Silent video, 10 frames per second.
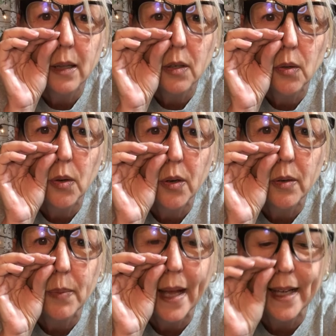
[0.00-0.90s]
the
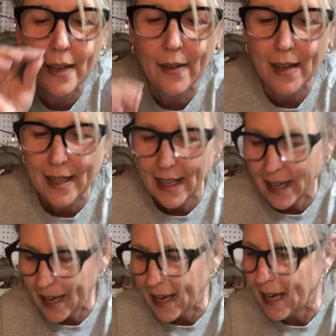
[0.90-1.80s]
corner black area?
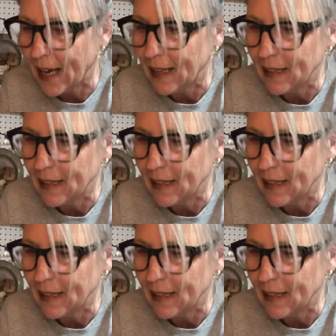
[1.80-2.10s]
Yeah,